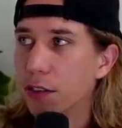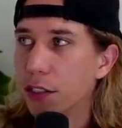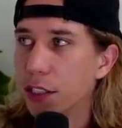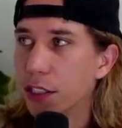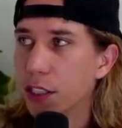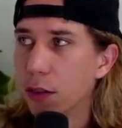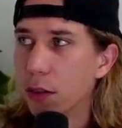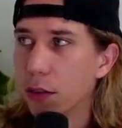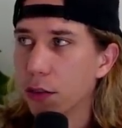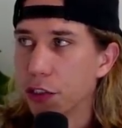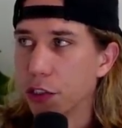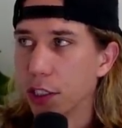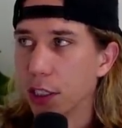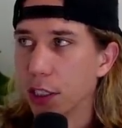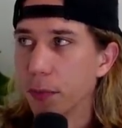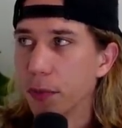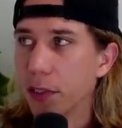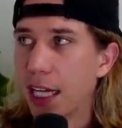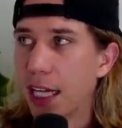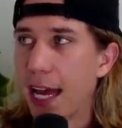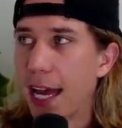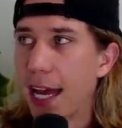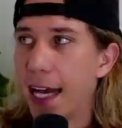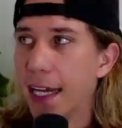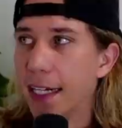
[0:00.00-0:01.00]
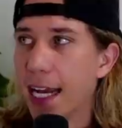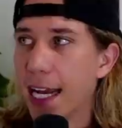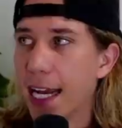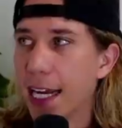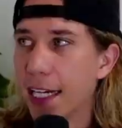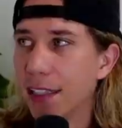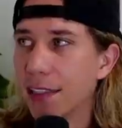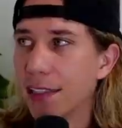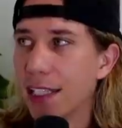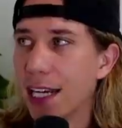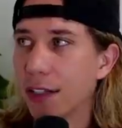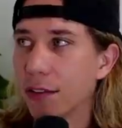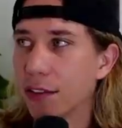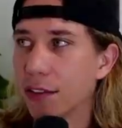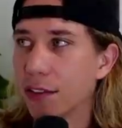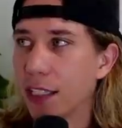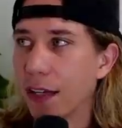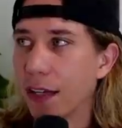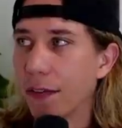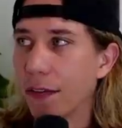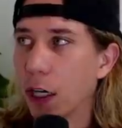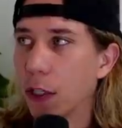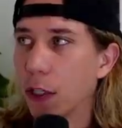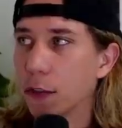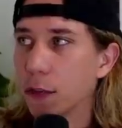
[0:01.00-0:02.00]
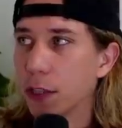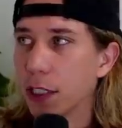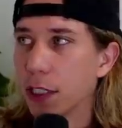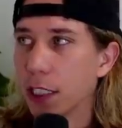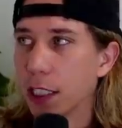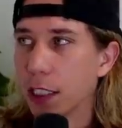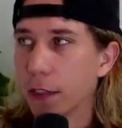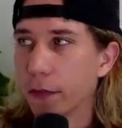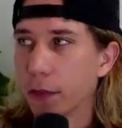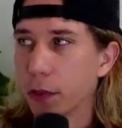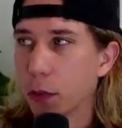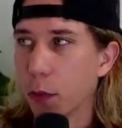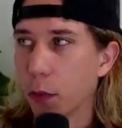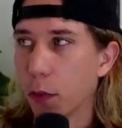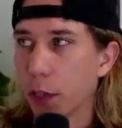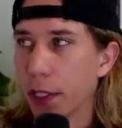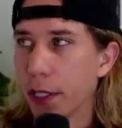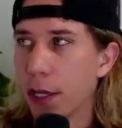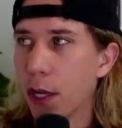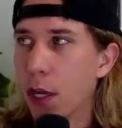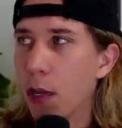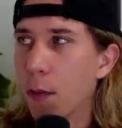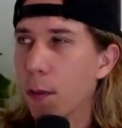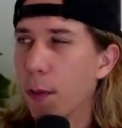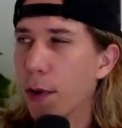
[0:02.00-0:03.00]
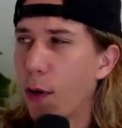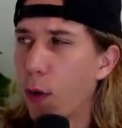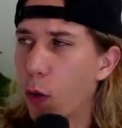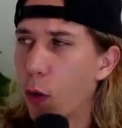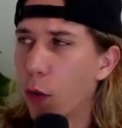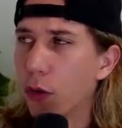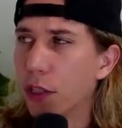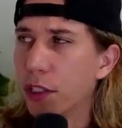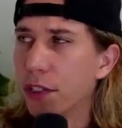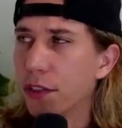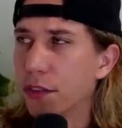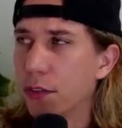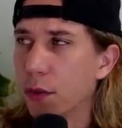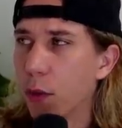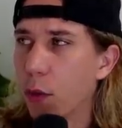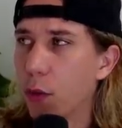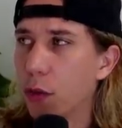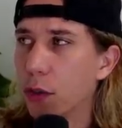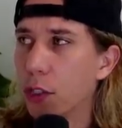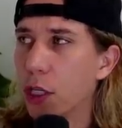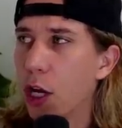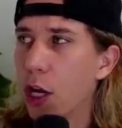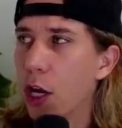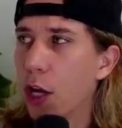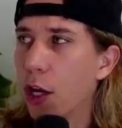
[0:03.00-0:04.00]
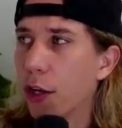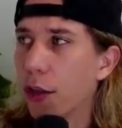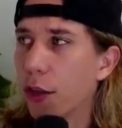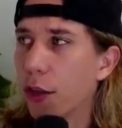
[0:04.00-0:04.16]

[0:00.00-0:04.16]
Dealerships had 8,700 inventory, but only sold